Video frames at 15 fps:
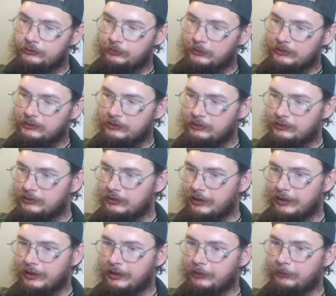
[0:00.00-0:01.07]
especially since
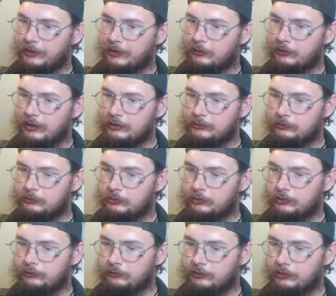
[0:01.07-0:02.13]
I had my Craftsman
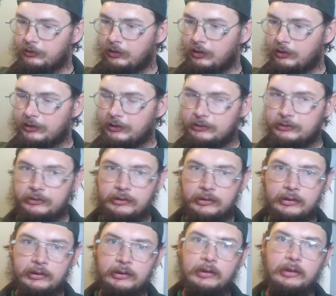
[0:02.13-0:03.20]
drill for the longest.
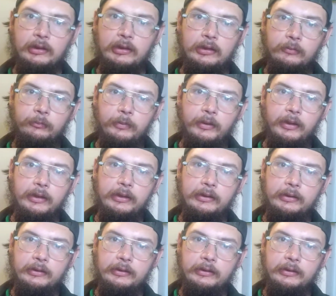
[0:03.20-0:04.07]
But